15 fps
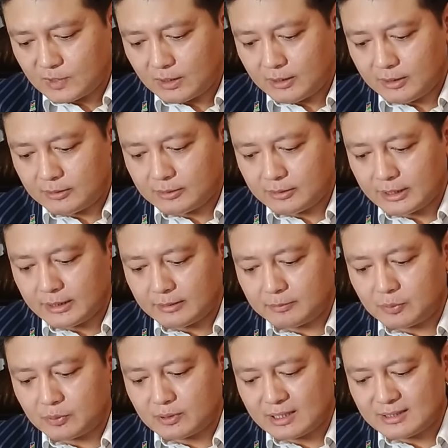in a
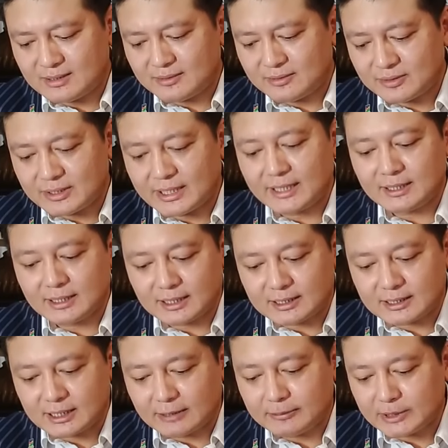progressive state
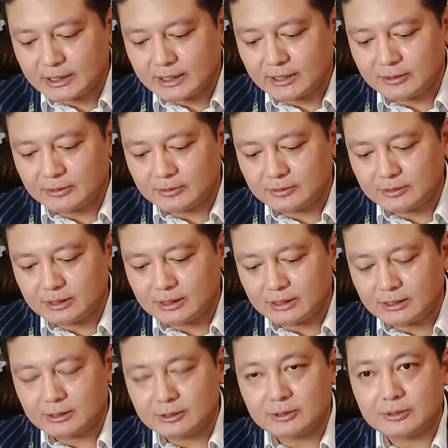like Tamil Nadu,
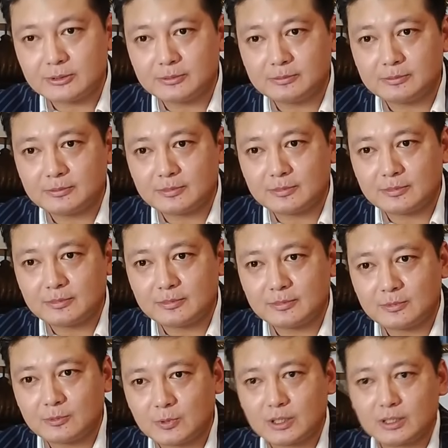
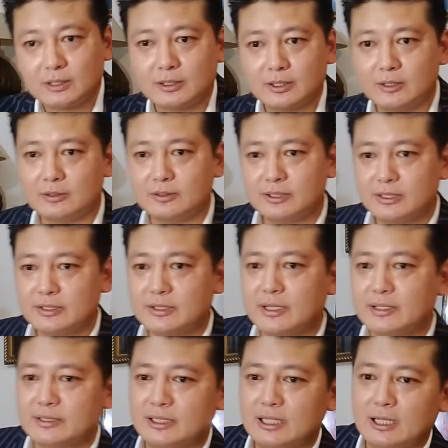where such
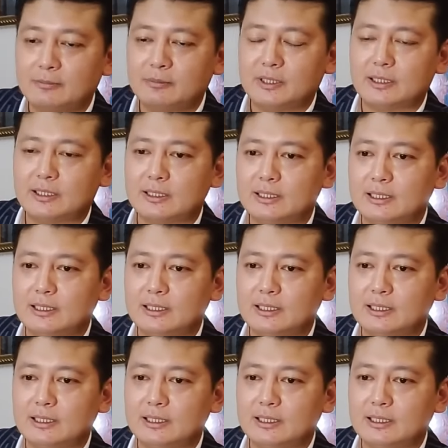things are happening,